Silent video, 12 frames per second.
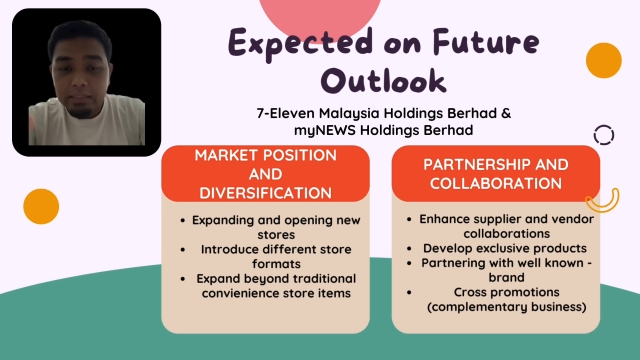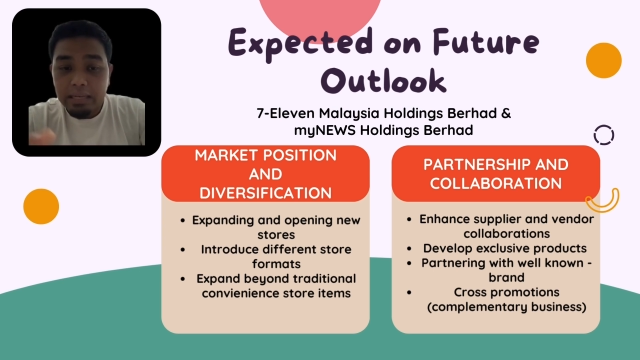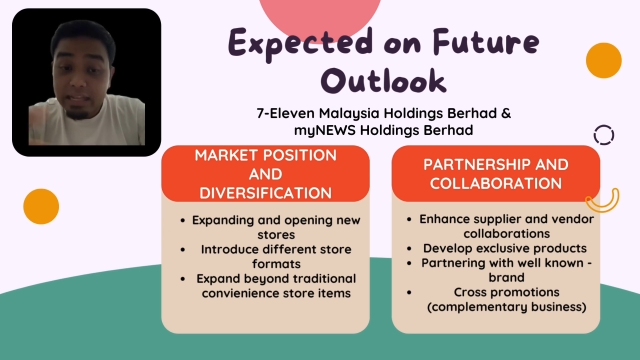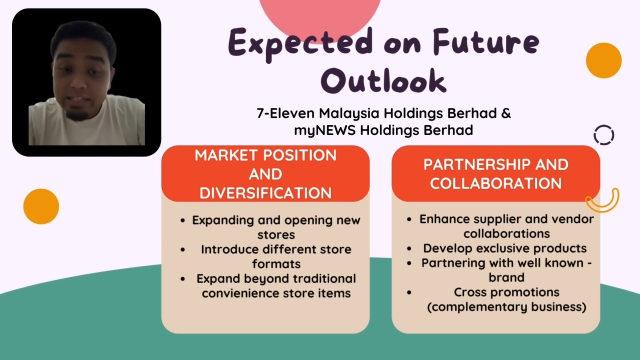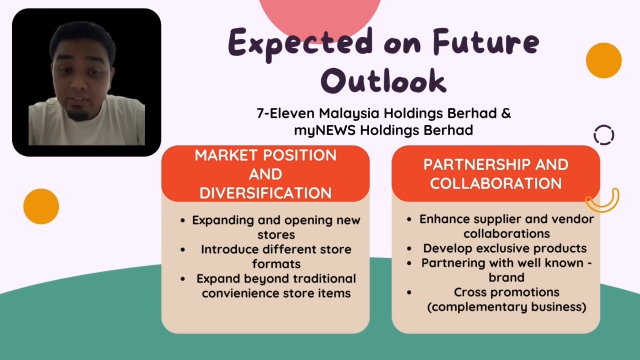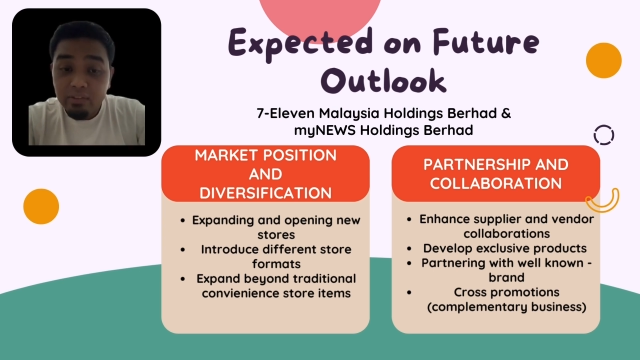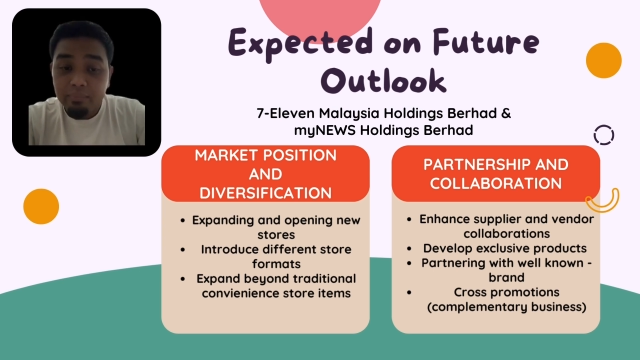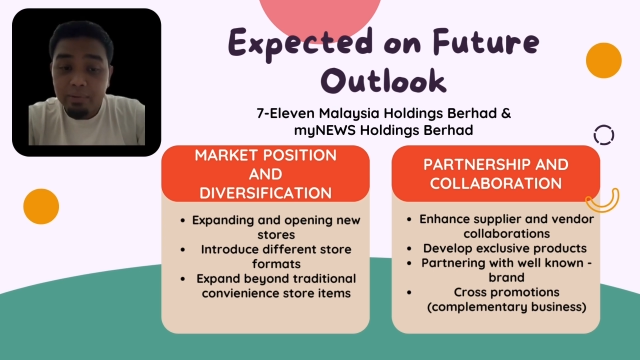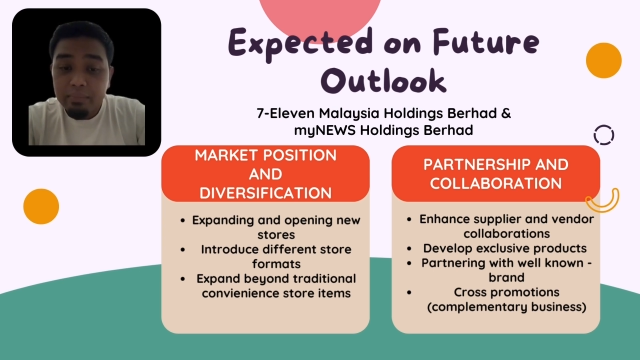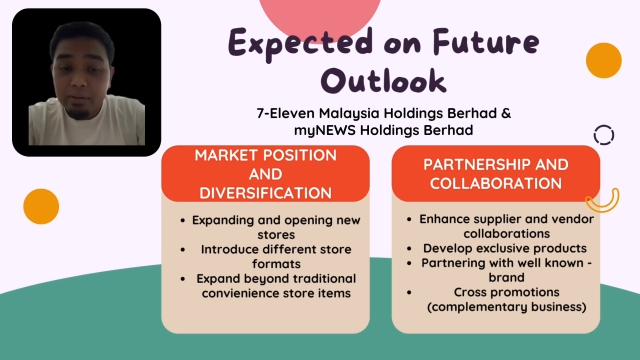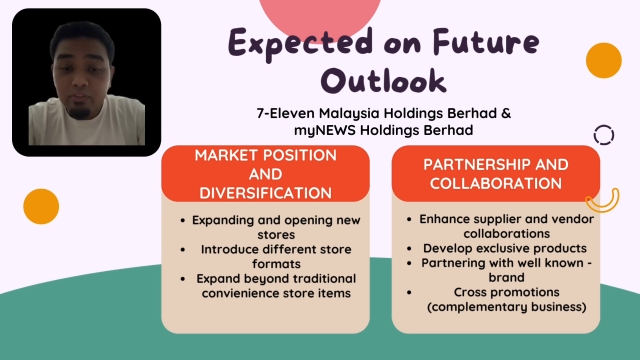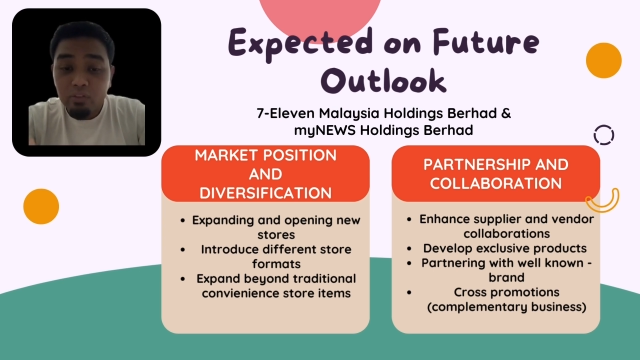larger
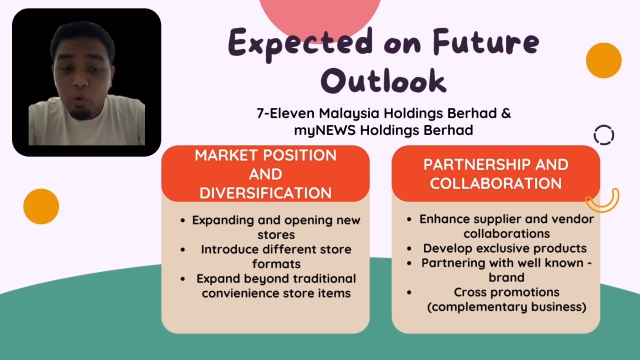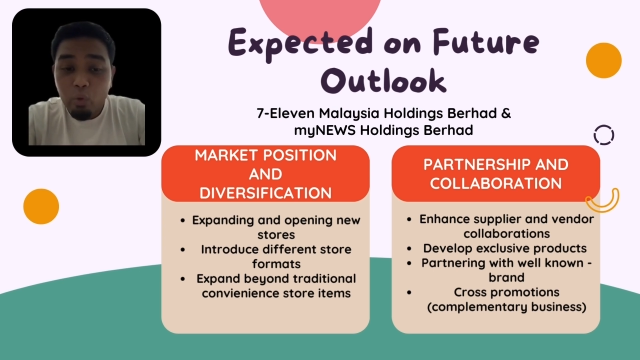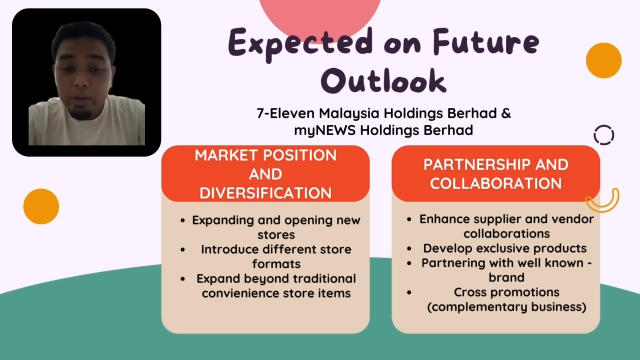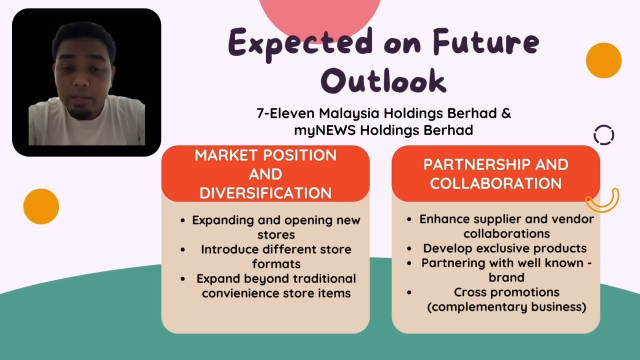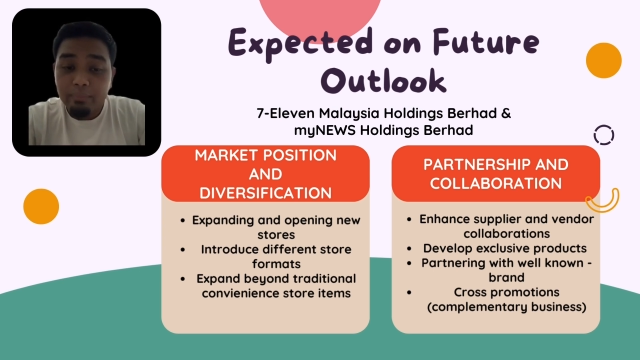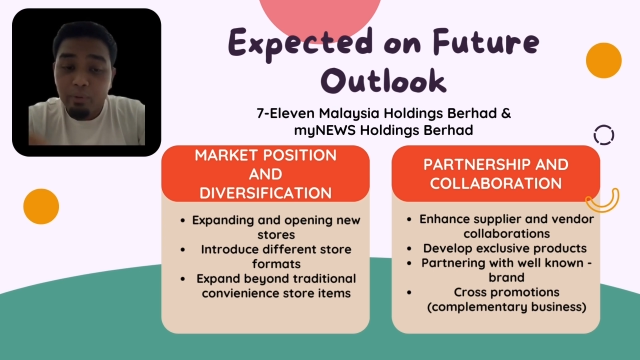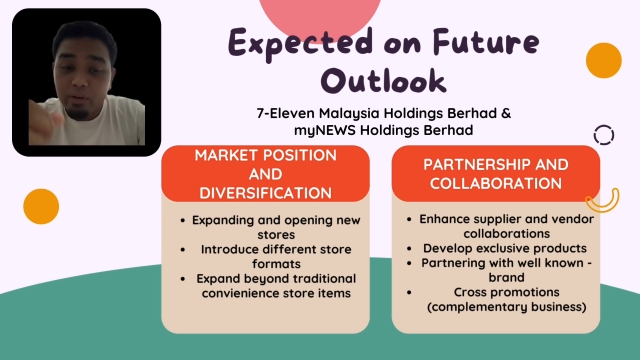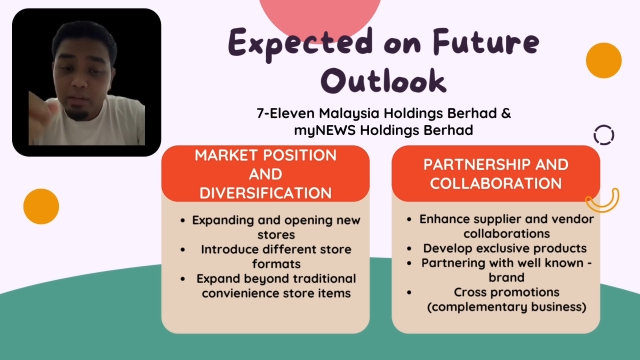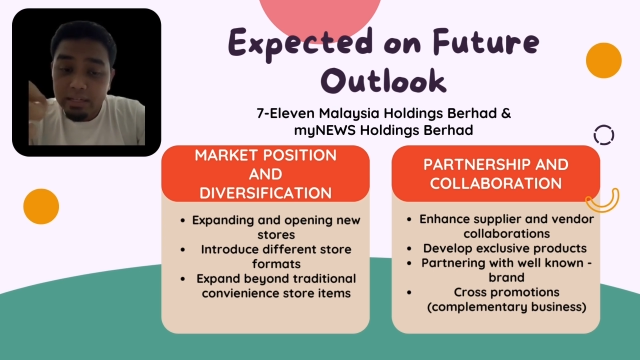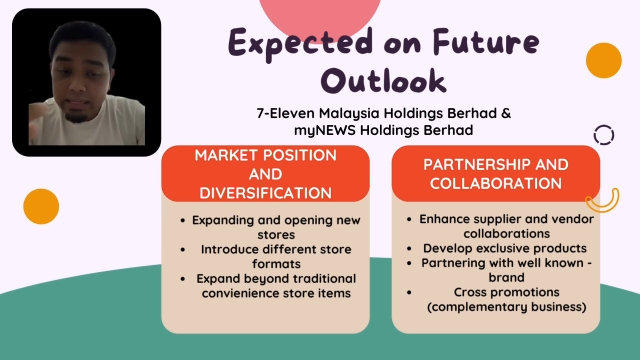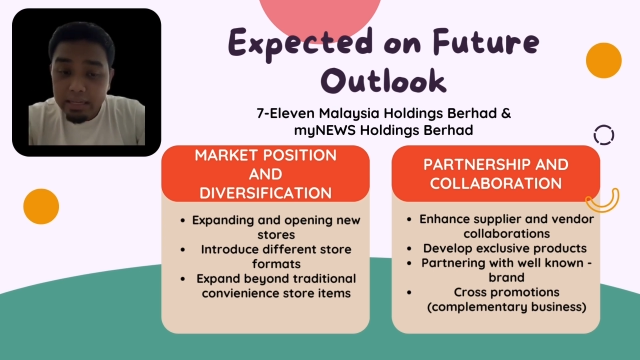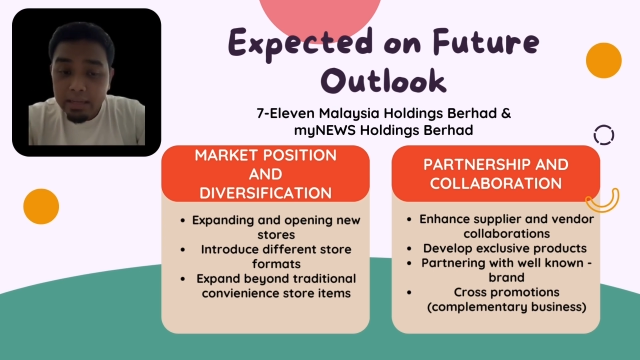suburban store with a broader